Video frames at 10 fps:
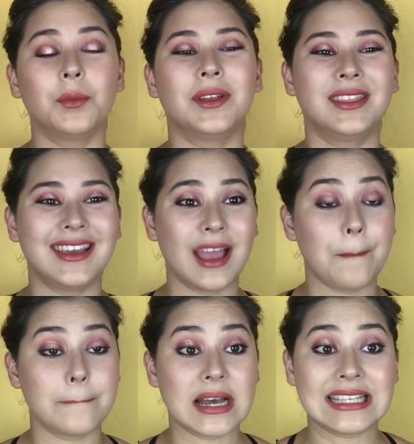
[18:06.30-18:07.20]
one thing I
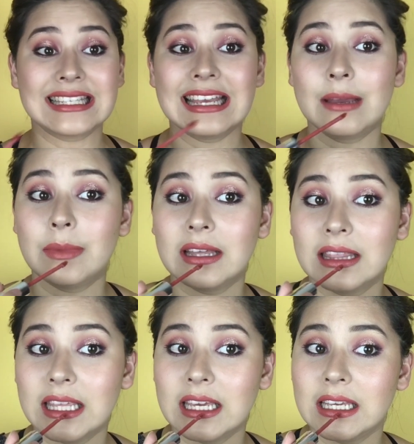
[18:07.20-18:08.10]
must say
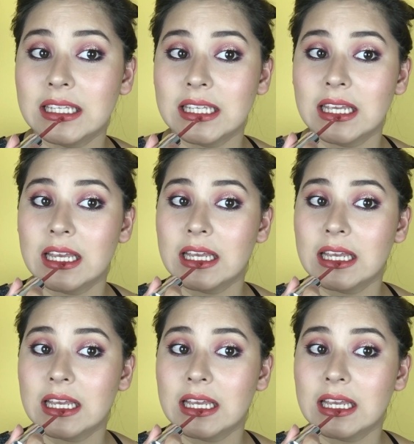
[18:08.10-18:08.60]
about these,